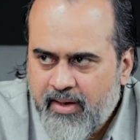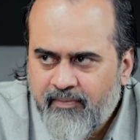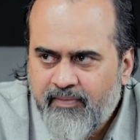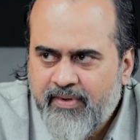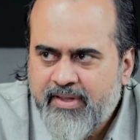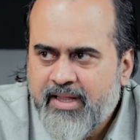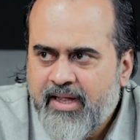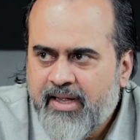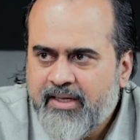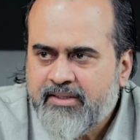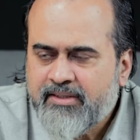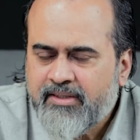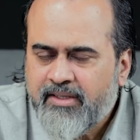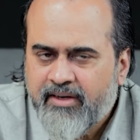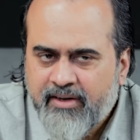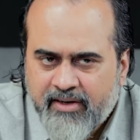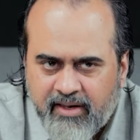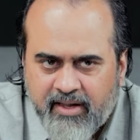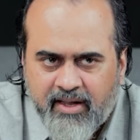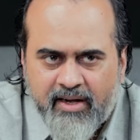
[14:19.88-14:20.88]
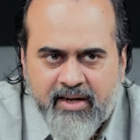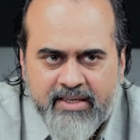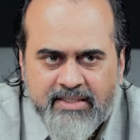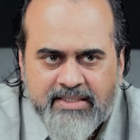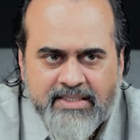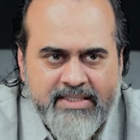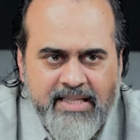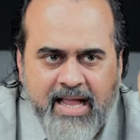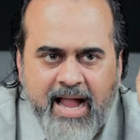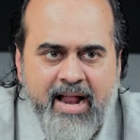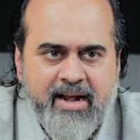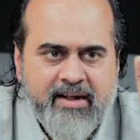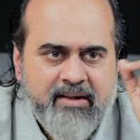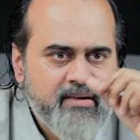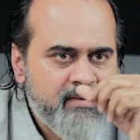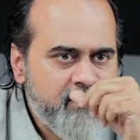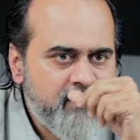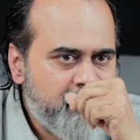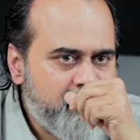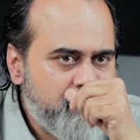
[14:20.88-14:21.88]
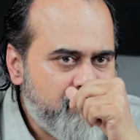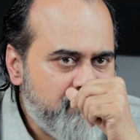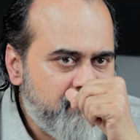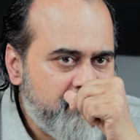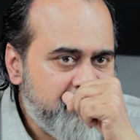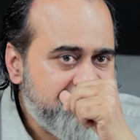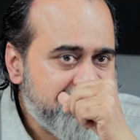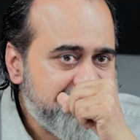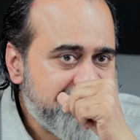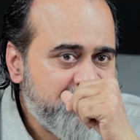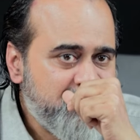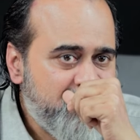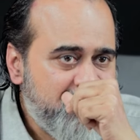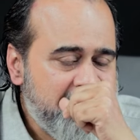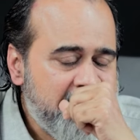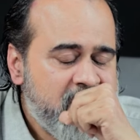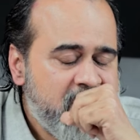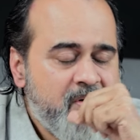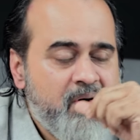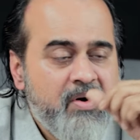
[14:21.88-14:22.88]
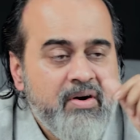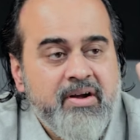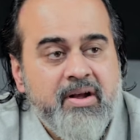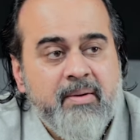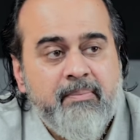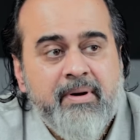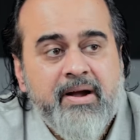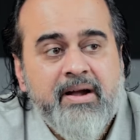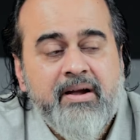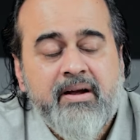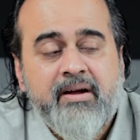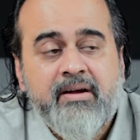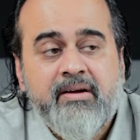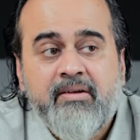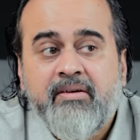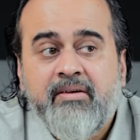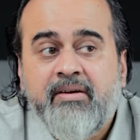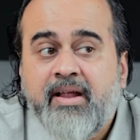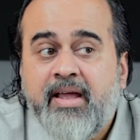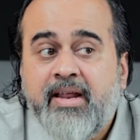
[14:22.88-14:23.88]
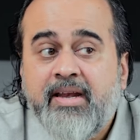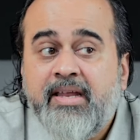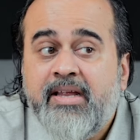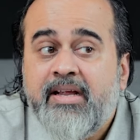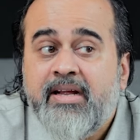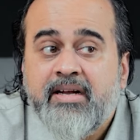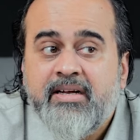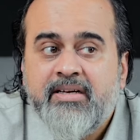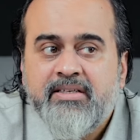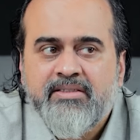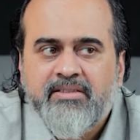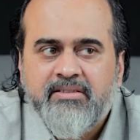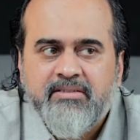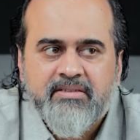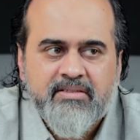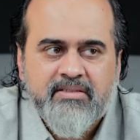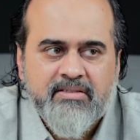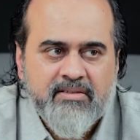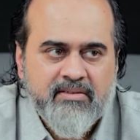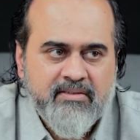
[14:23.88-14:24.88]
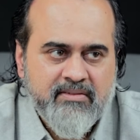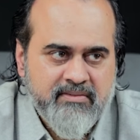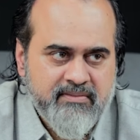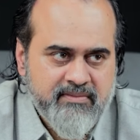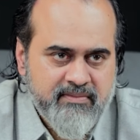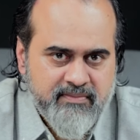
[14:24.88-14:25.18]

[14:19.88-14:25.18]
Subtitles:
In Vedanta, the real is that which is not at all dependent on any conditions.